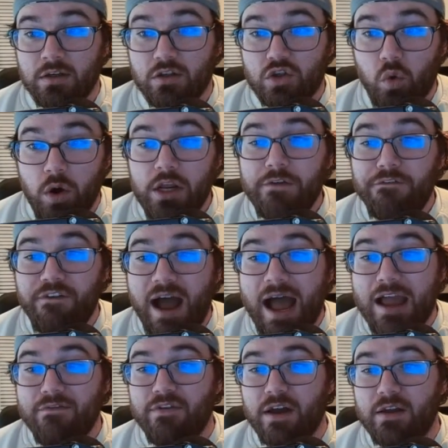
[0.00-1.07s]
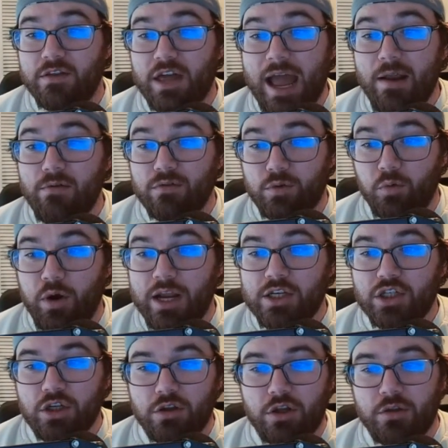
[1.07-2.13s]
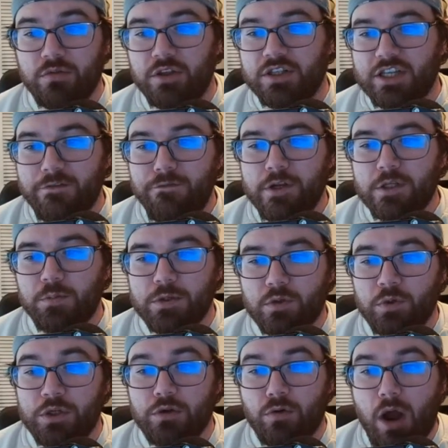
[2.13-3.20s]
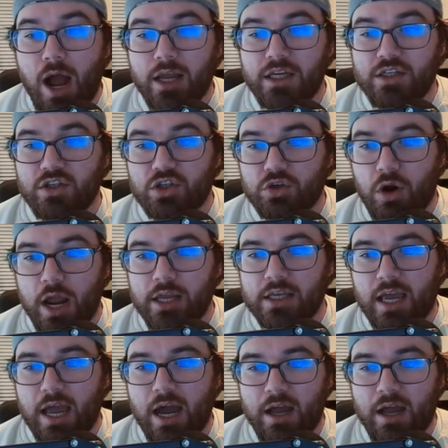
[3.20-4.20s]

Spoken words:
25, that the ratio, the difference between the Rockies strike